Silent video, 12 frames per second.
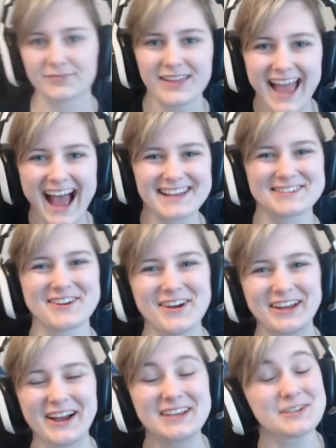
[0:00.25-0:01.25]
How's it
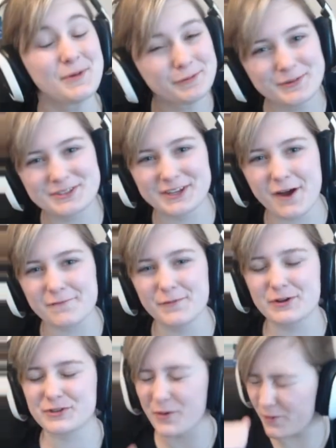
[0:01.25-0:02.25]
going, guys? I'm a Fluid Cigar
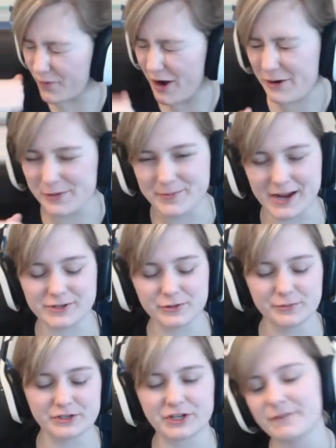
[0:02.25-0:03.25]
Mods. Welcome back to A
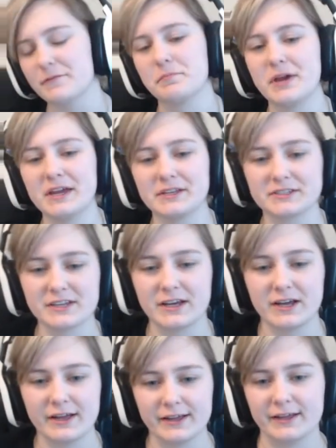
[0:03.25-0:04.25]
Machine for Pigs.
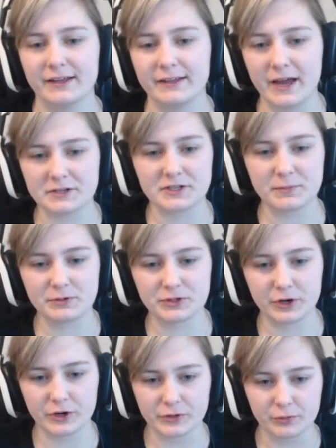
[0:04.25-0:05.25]
Last
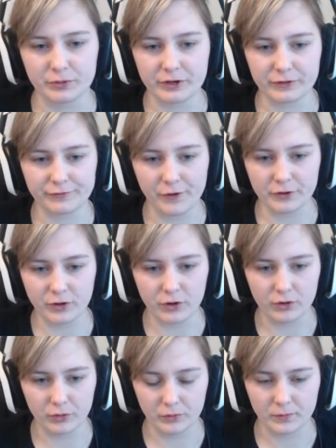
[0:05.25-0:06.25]
episode, we got the phone
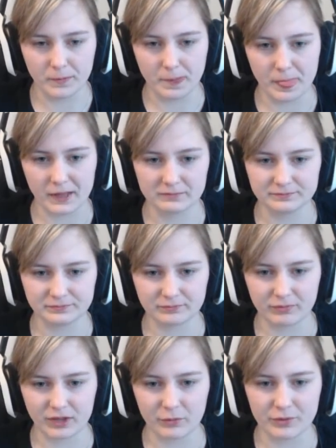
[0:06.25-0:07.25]
call.
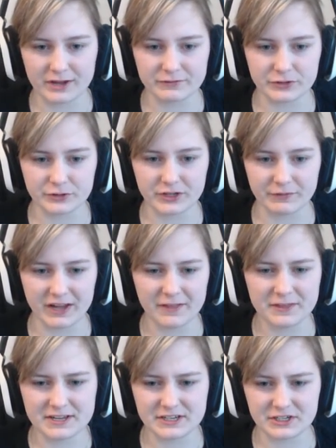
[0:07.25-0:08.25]
We have to do something. I
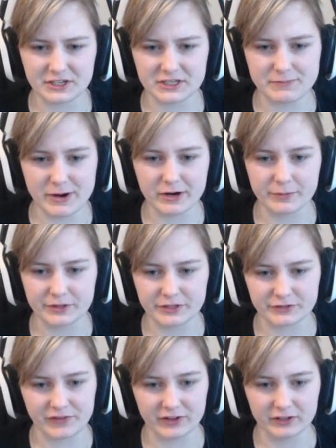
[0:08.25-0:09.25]
think he's an experiment,
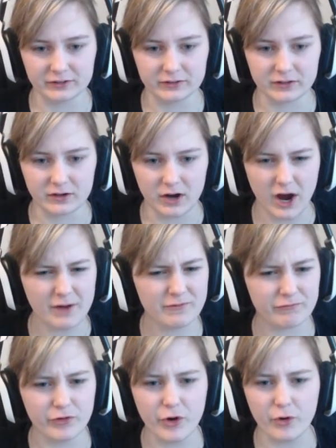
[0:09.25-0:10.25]
this fella. I
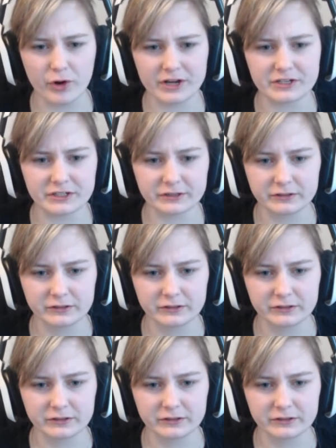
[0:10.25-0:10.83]
have no idea.